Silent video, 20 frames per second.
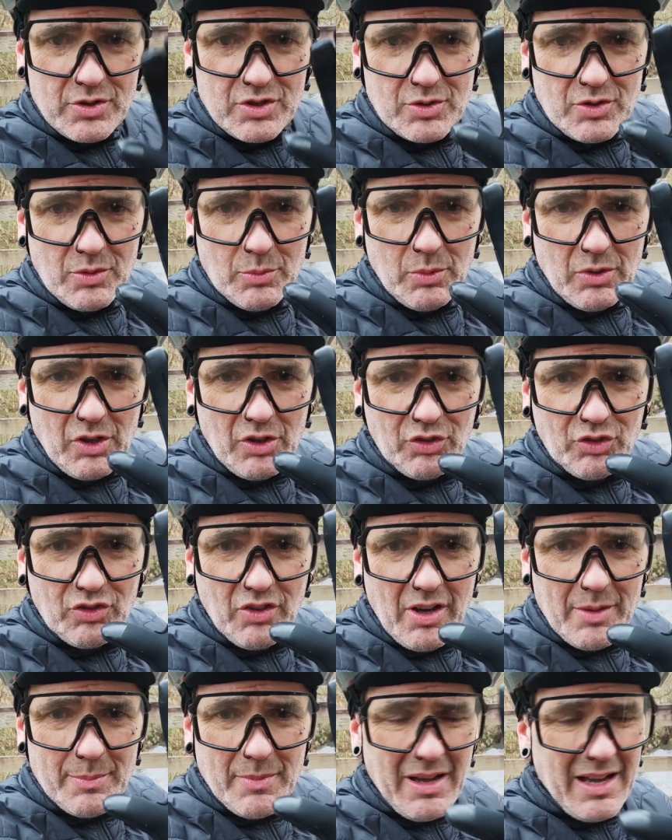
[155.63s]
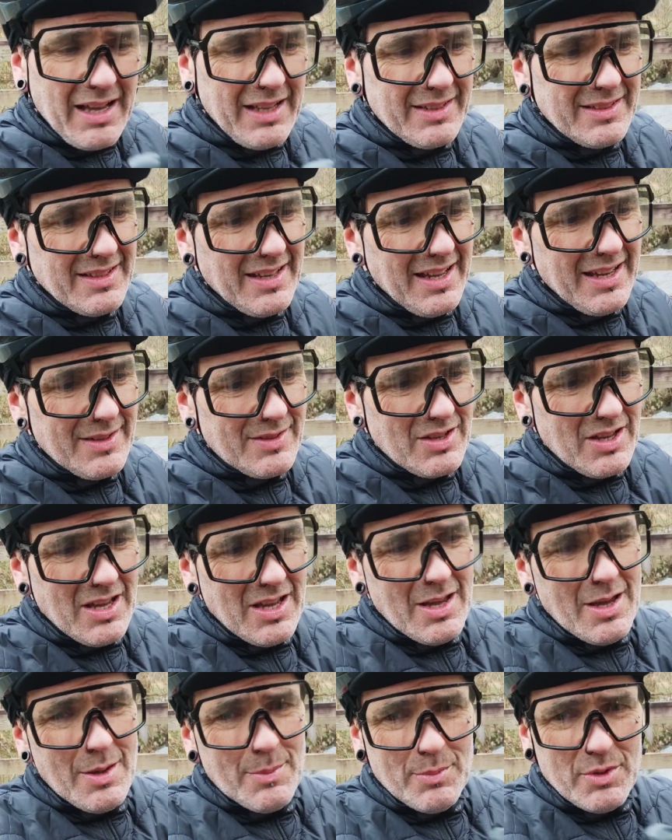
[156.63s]
So when I straighten my hand out,
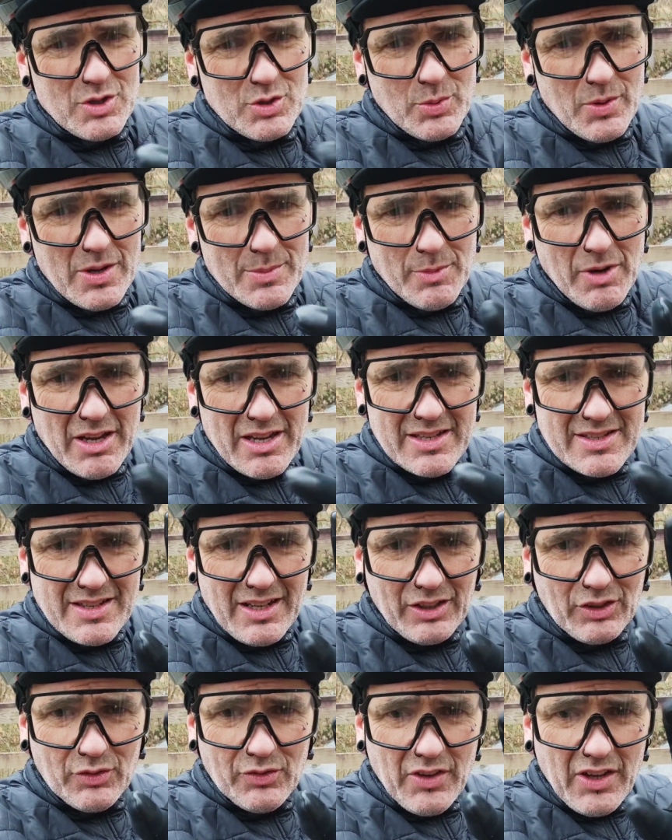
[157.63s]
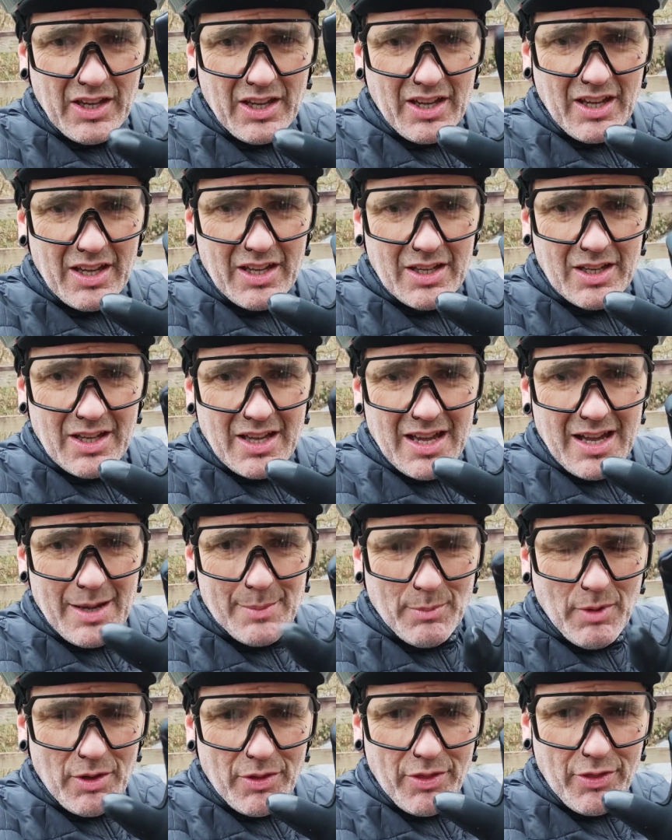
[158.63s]
between my index finger
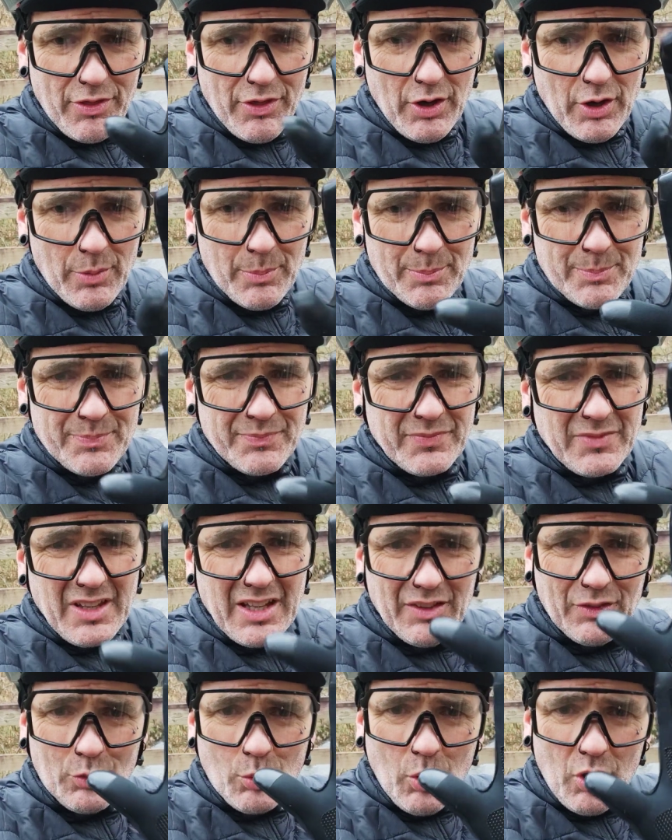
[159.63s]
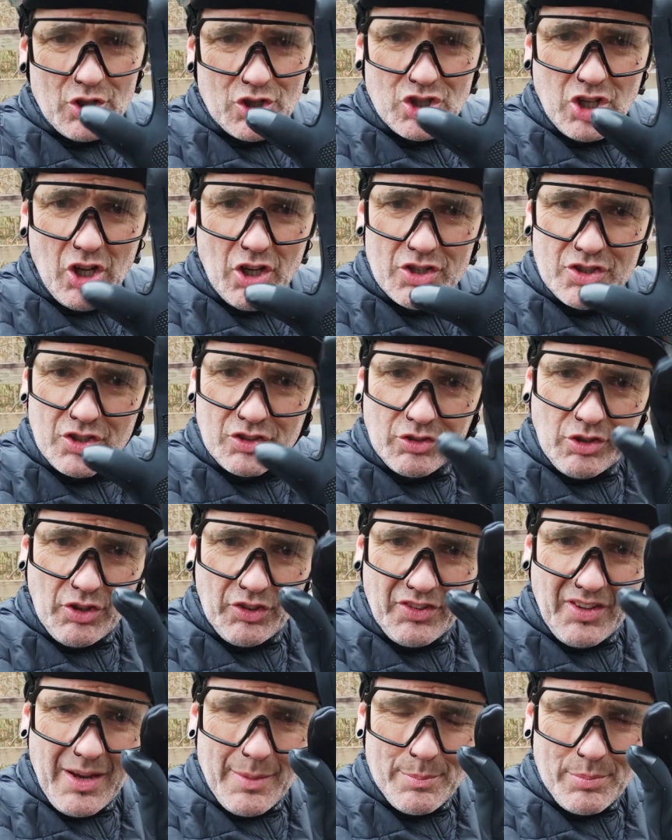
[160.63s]
and my thumb, it's quite tight
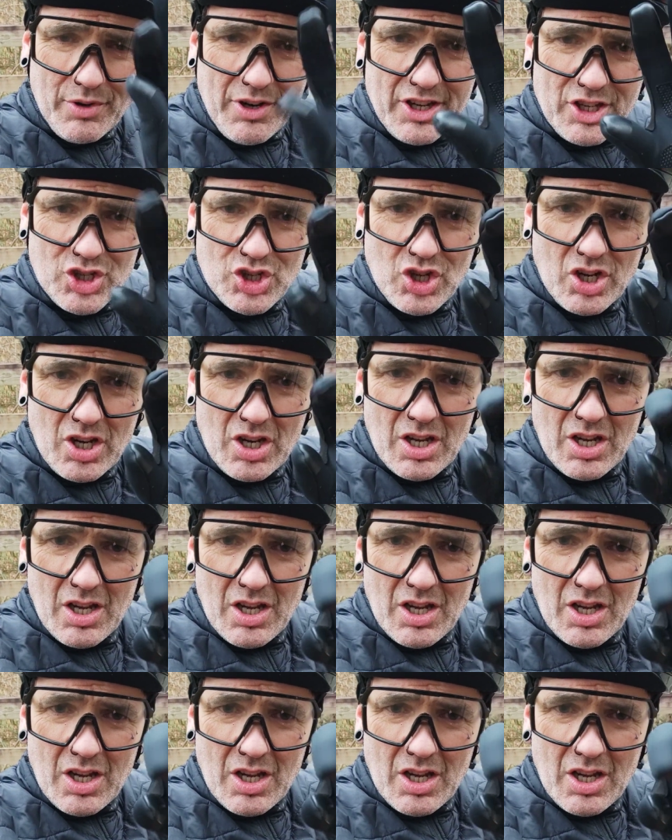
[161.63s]
across that bridge.